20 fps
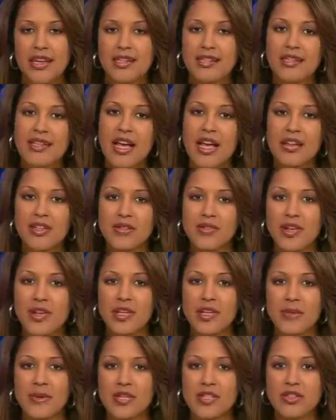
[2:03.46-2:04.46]
and is now
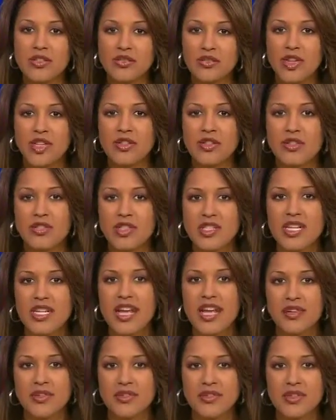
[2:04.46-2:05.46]
developing stricter
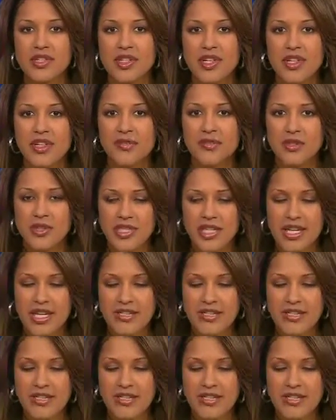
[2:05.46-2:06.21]
standards for